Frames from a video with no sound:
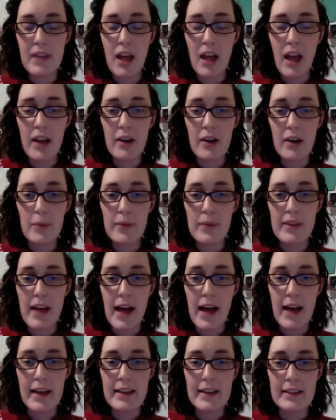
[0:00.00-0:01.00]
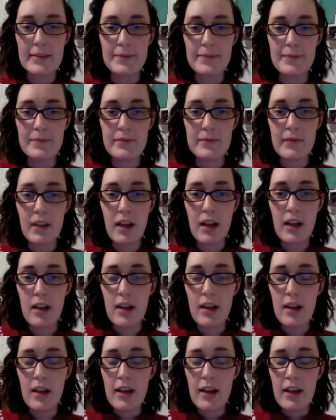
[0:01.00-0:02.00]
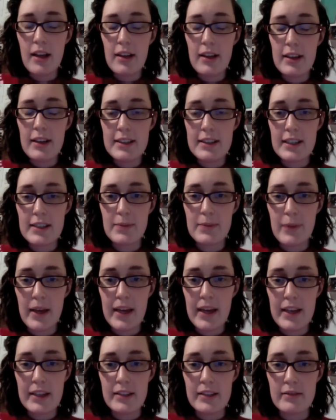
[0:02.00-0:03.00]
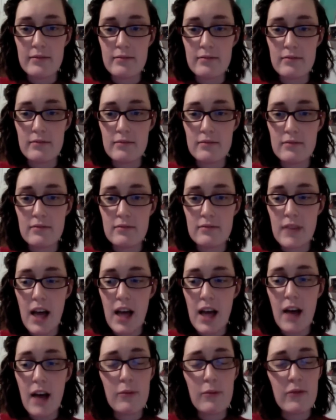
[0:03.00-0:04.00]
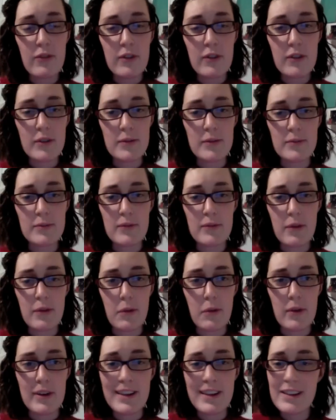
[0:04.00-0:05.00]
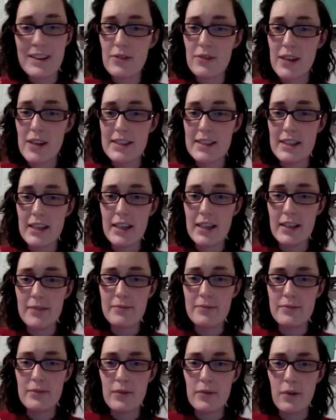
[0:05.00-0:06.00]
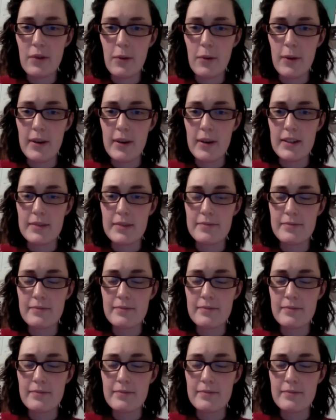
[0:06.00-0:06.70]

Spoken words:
hope that this has been helpful or interesting or